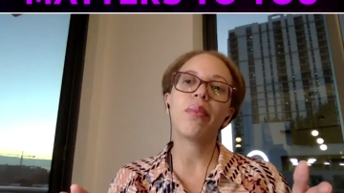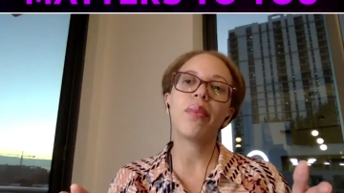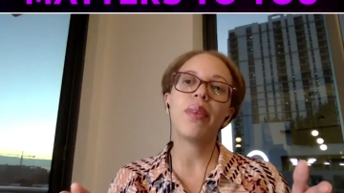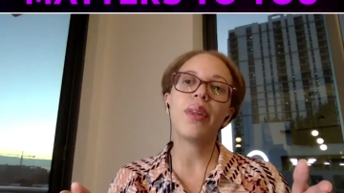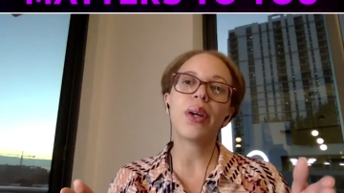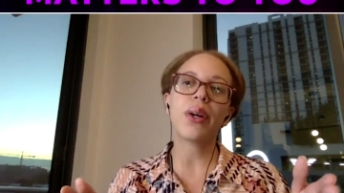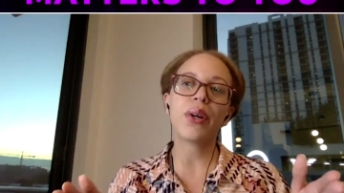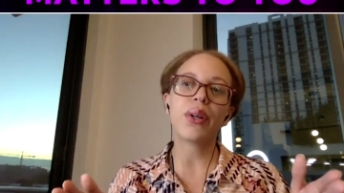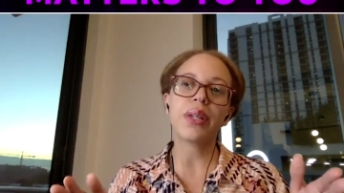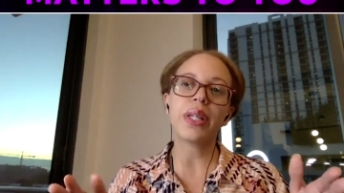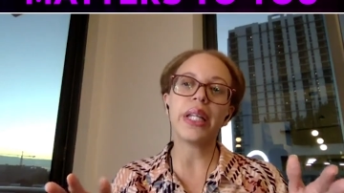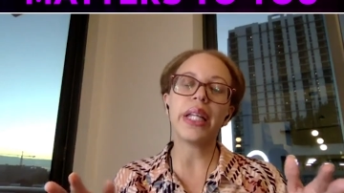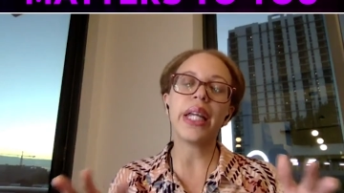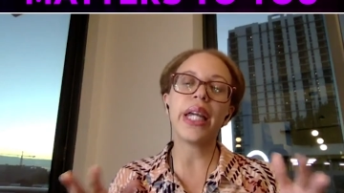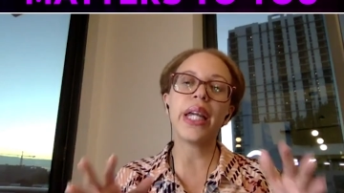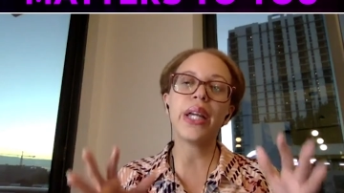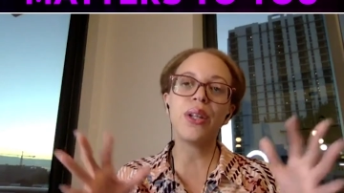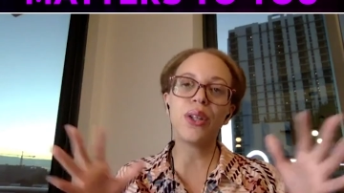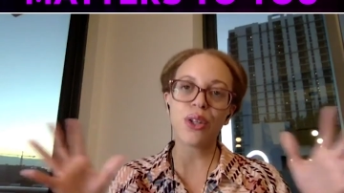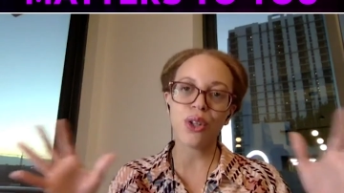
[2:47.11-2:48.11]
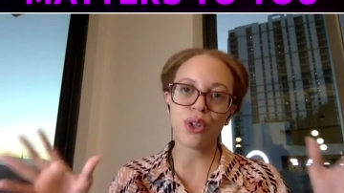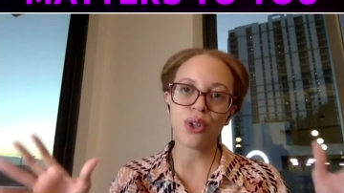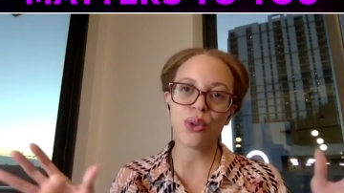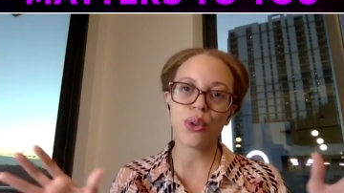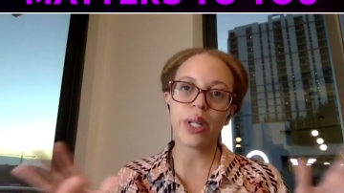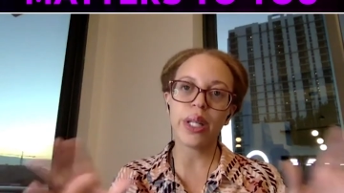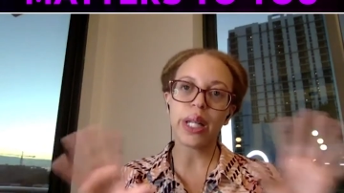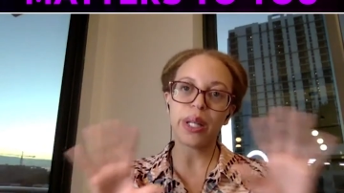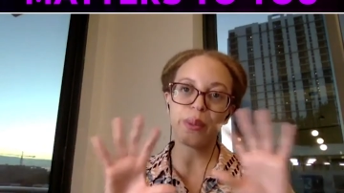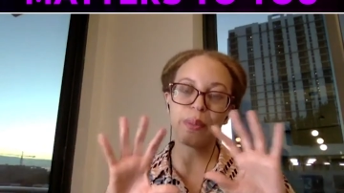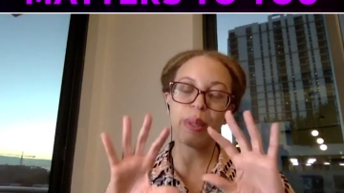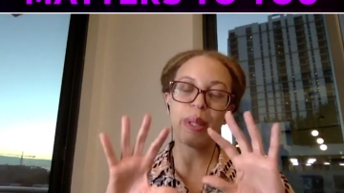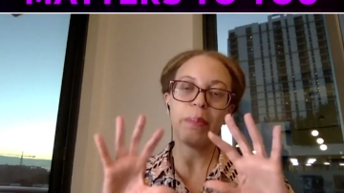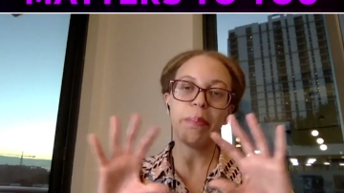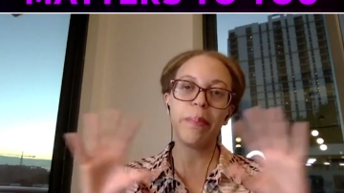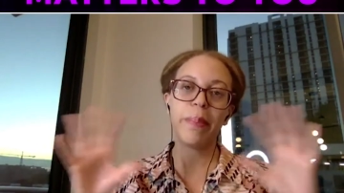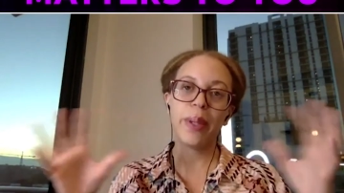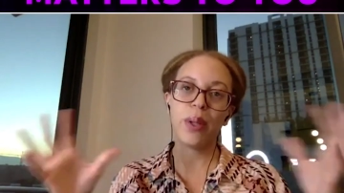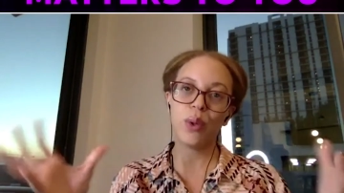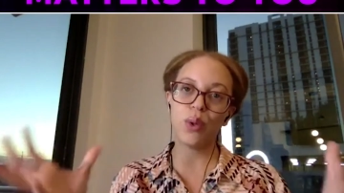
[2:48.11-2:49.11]
There is an industry that's
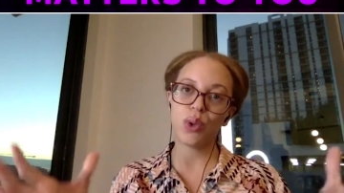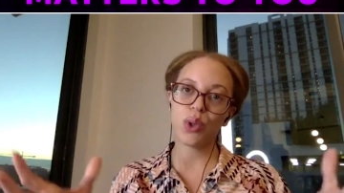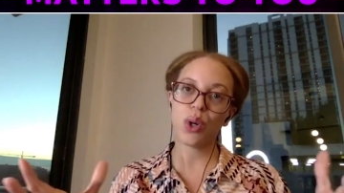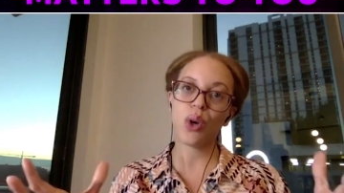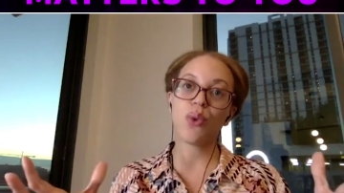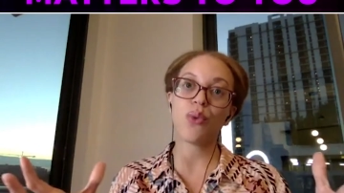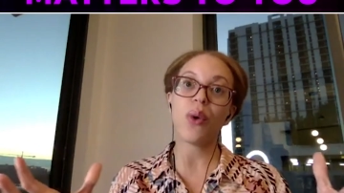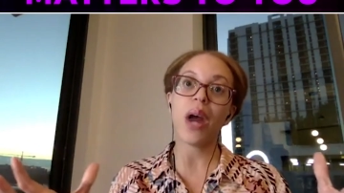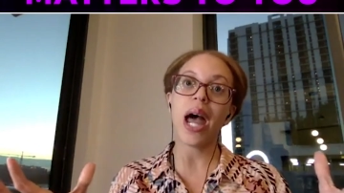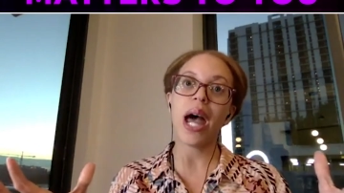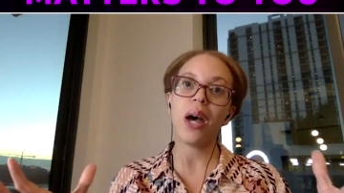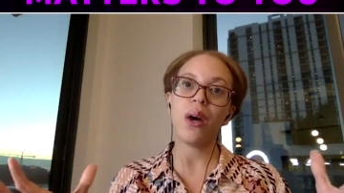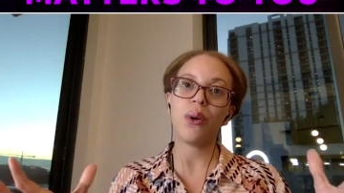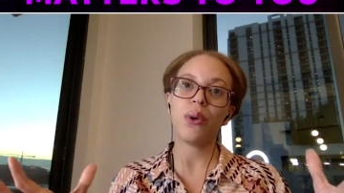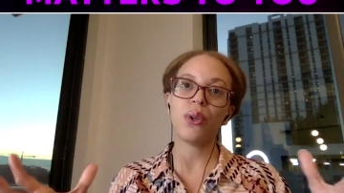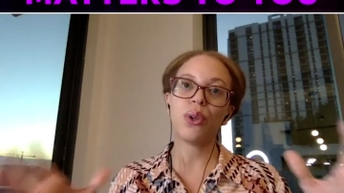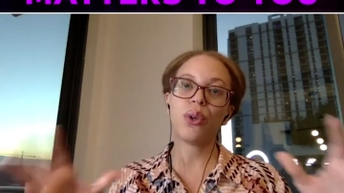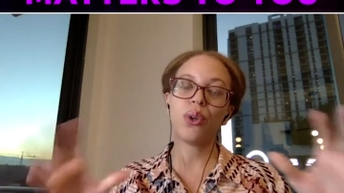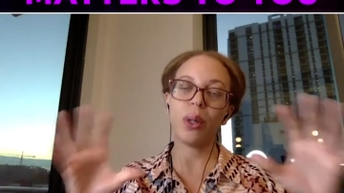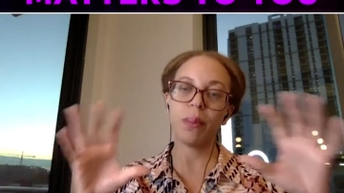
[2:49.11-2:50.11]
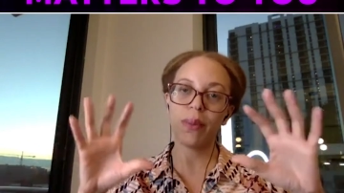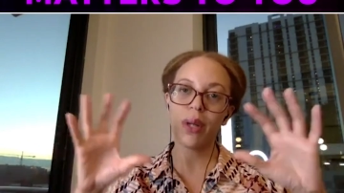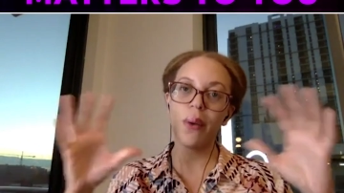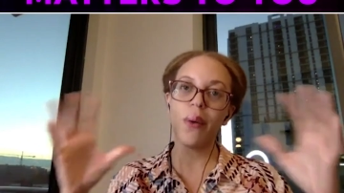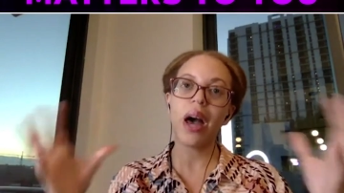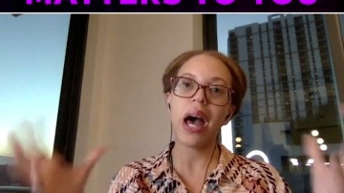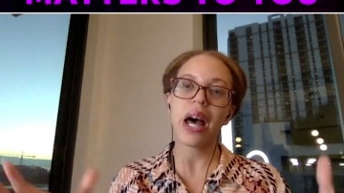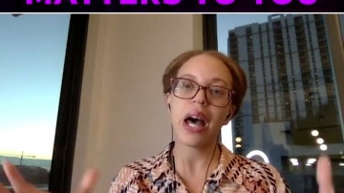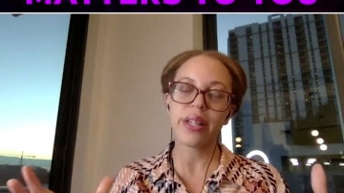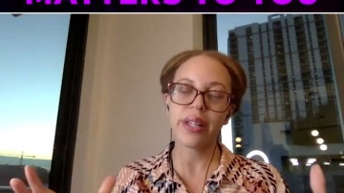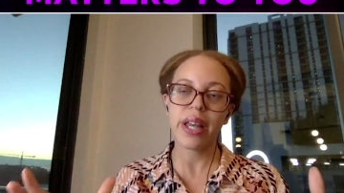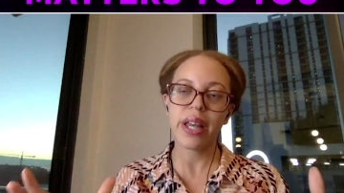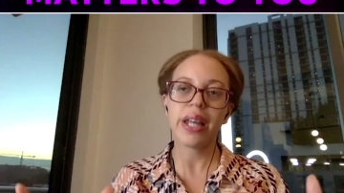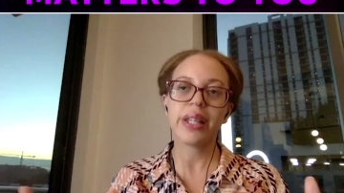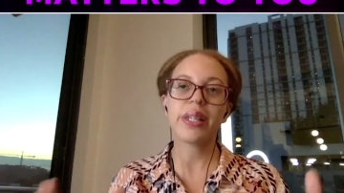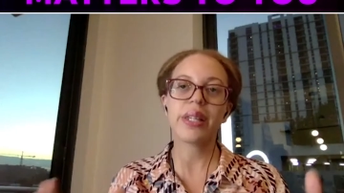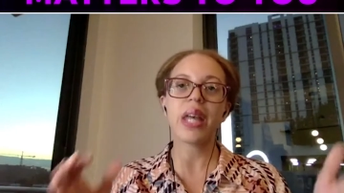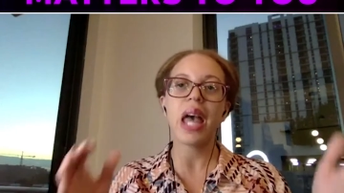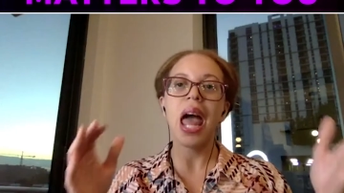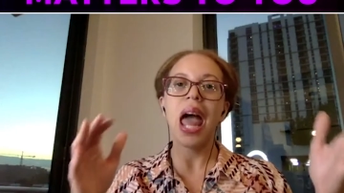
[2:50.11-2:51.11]
been built around crypto
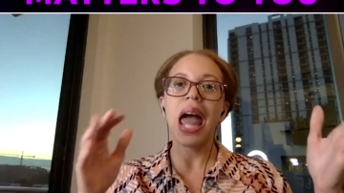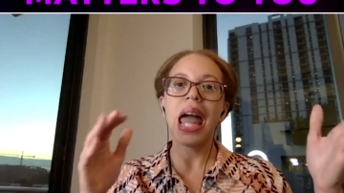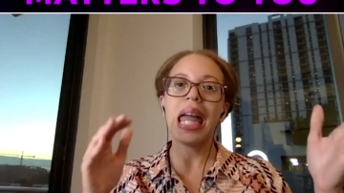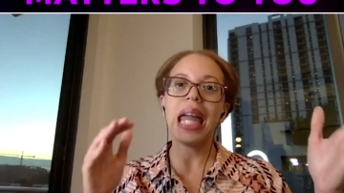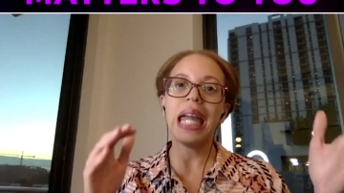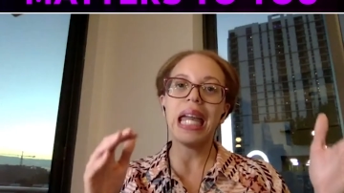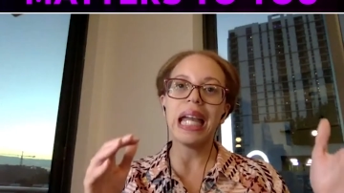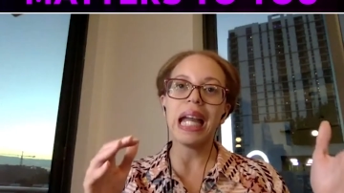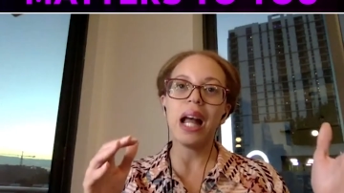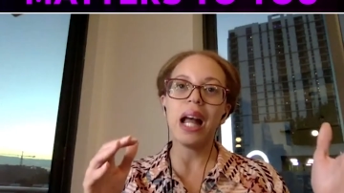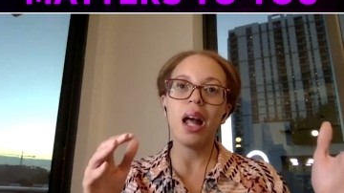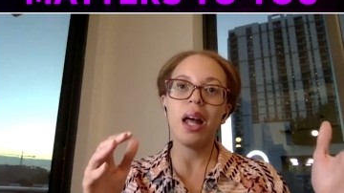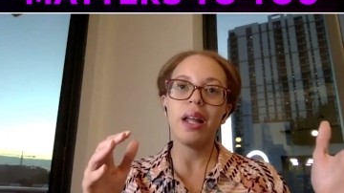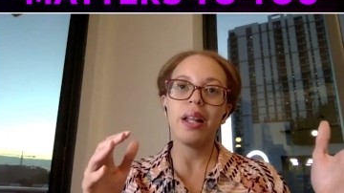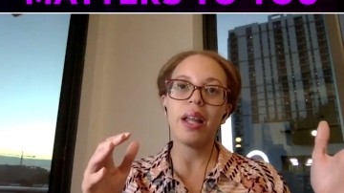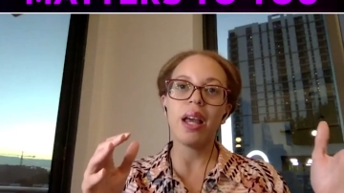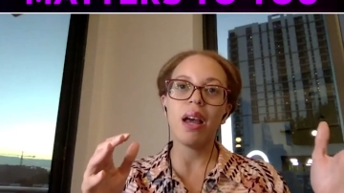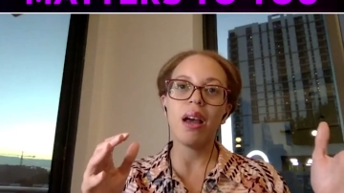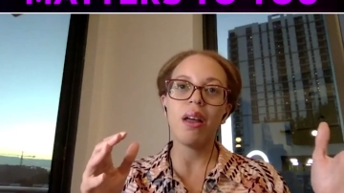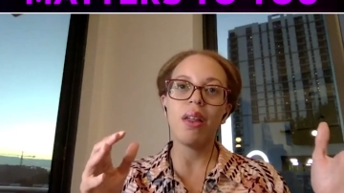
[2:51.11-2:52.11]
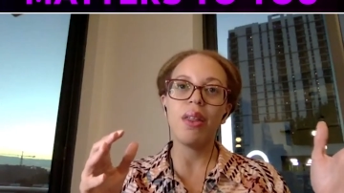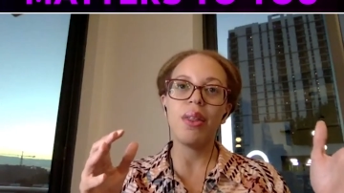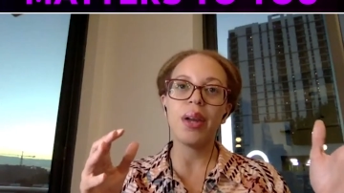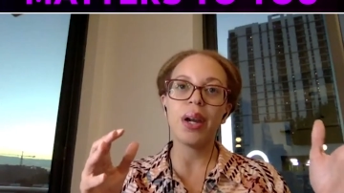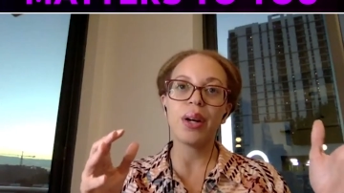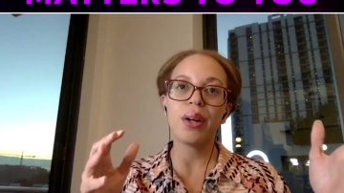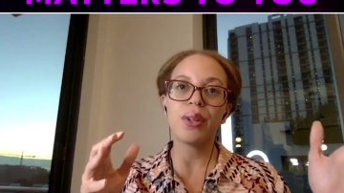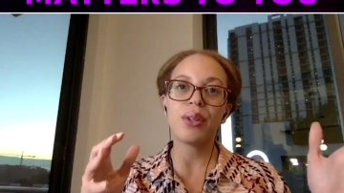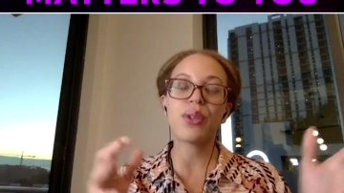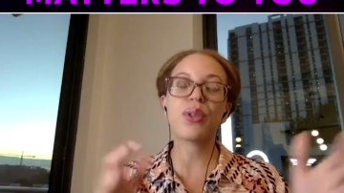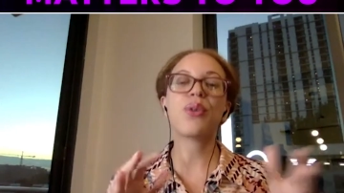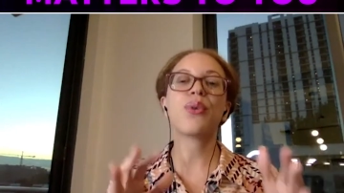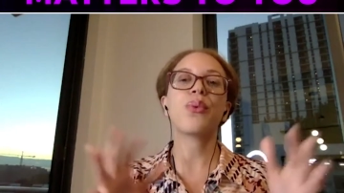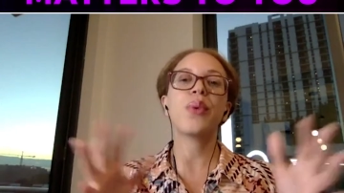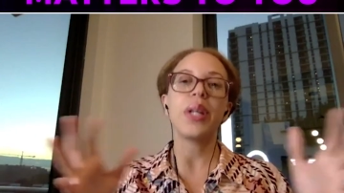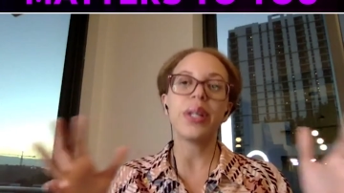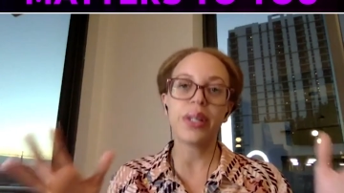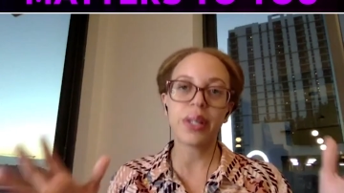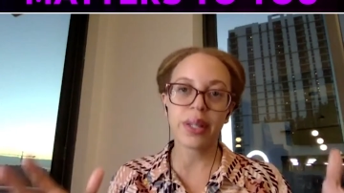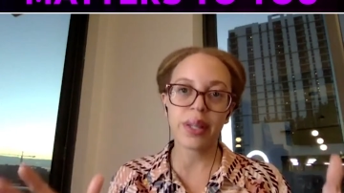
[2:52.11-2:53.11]
assets, and there's the
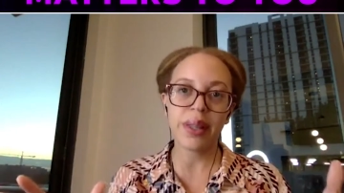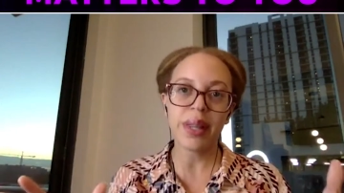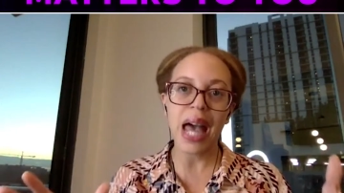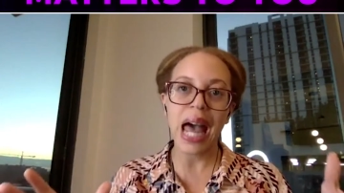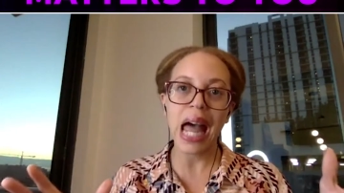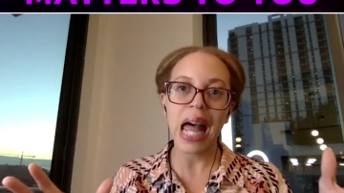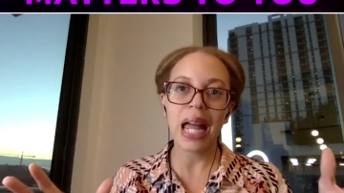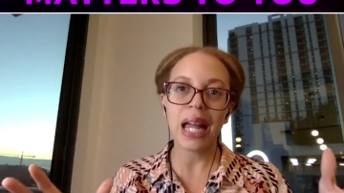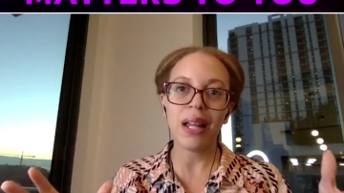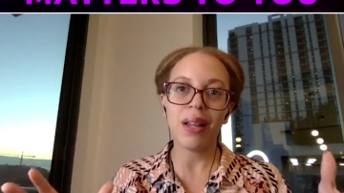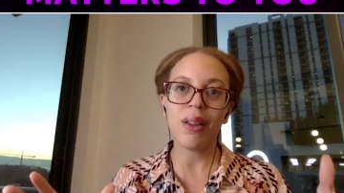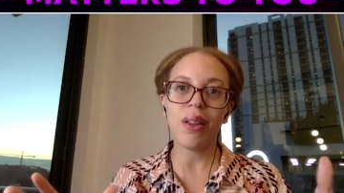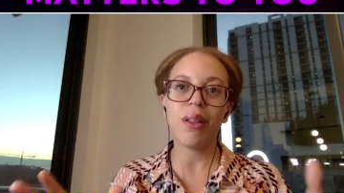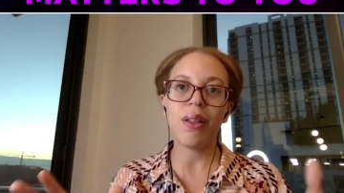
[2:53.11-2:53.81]
risk that